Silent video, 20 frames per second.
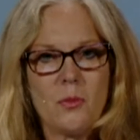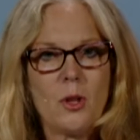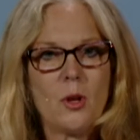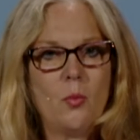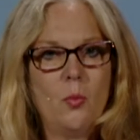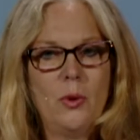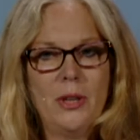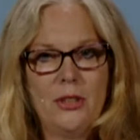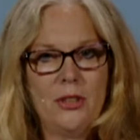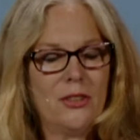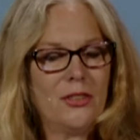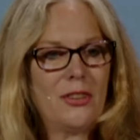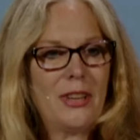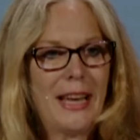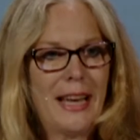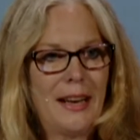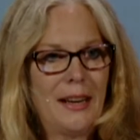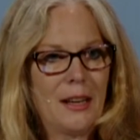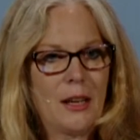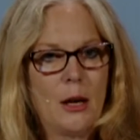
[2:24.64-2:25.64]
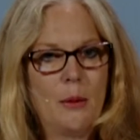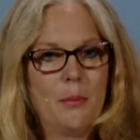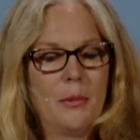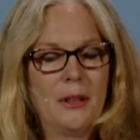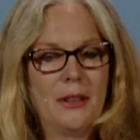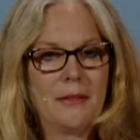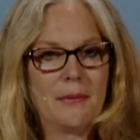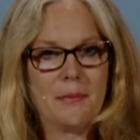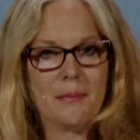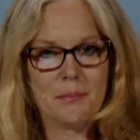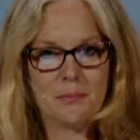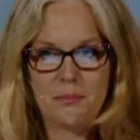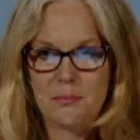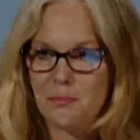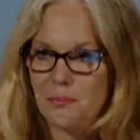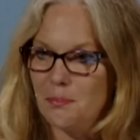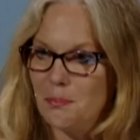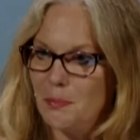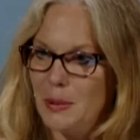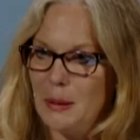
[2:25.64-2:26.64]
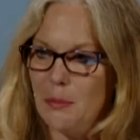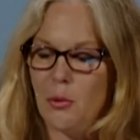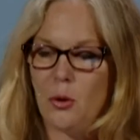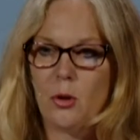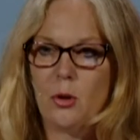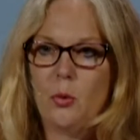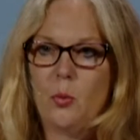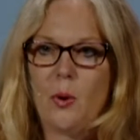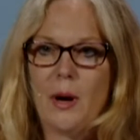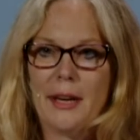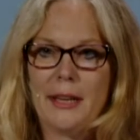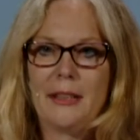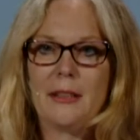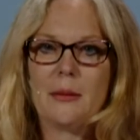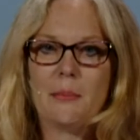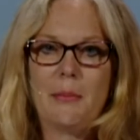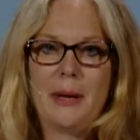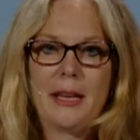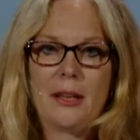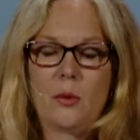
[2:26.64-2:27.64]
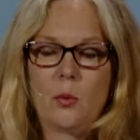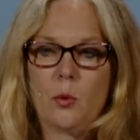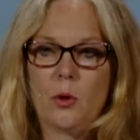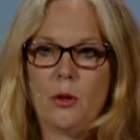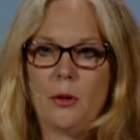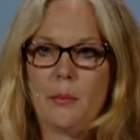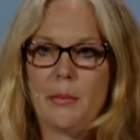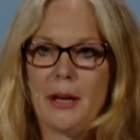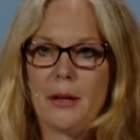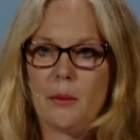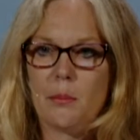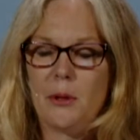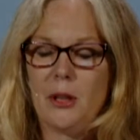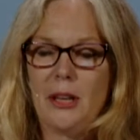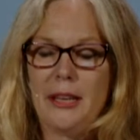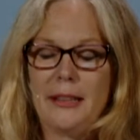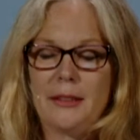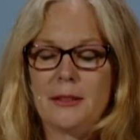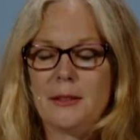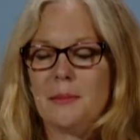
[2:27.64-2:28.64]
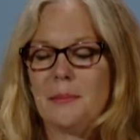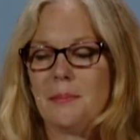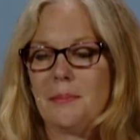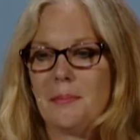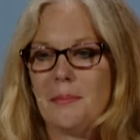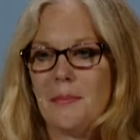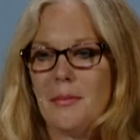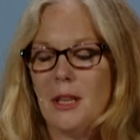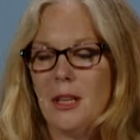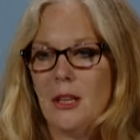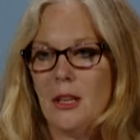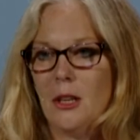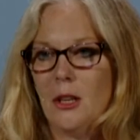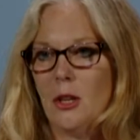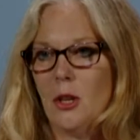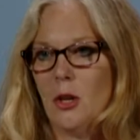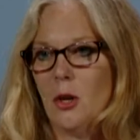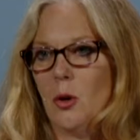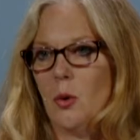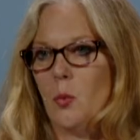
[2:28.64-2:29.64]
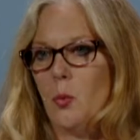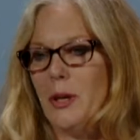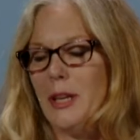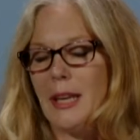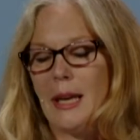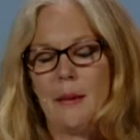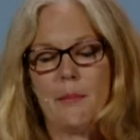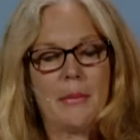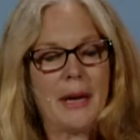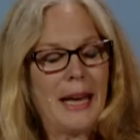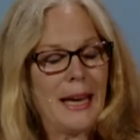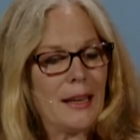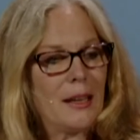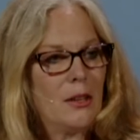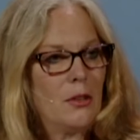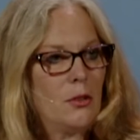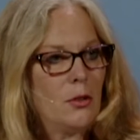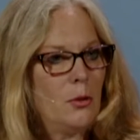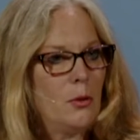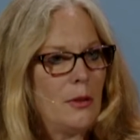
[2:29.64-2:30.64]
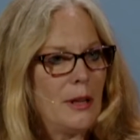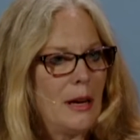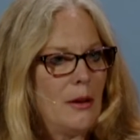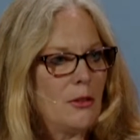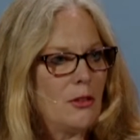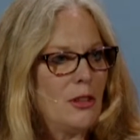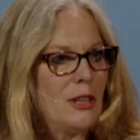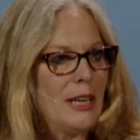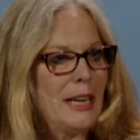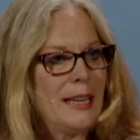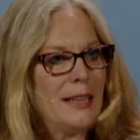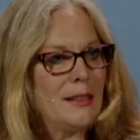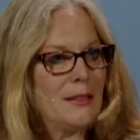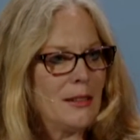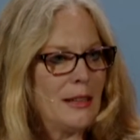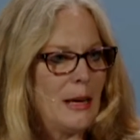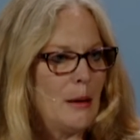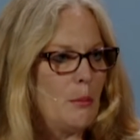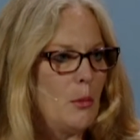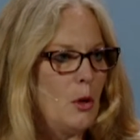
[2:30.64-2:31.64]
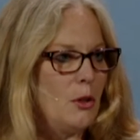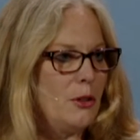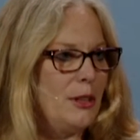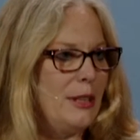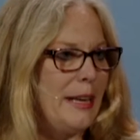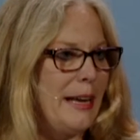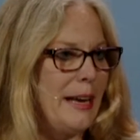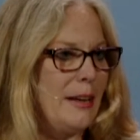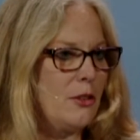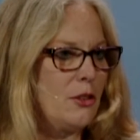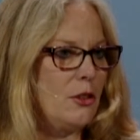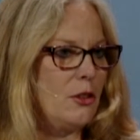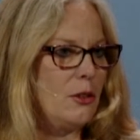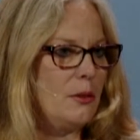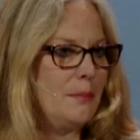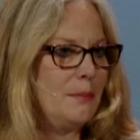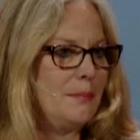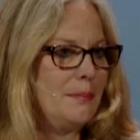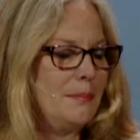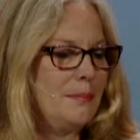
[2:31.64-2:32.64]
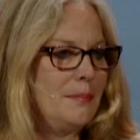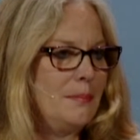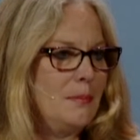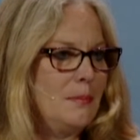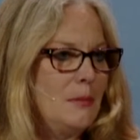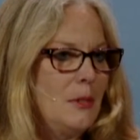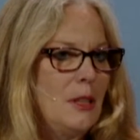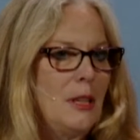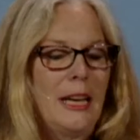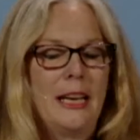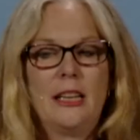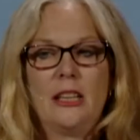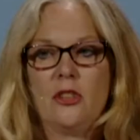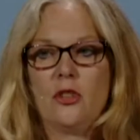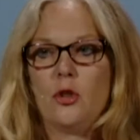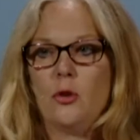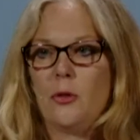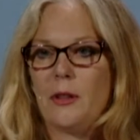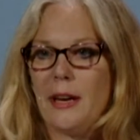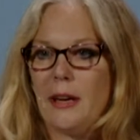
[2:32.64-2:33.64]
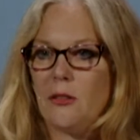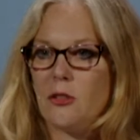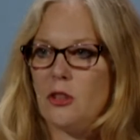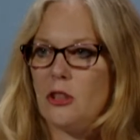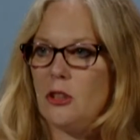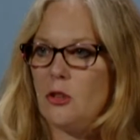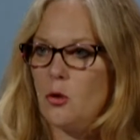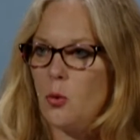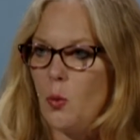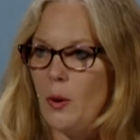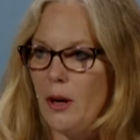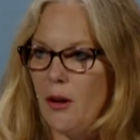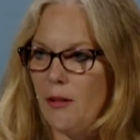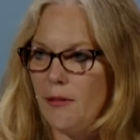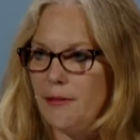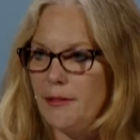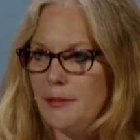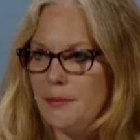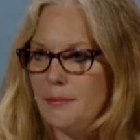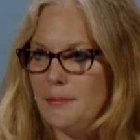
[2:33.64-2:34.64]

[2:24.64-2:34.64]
We just had a couple of people who wanted to make the world a better place. We came back in 2008 to that multinational, and in 2012.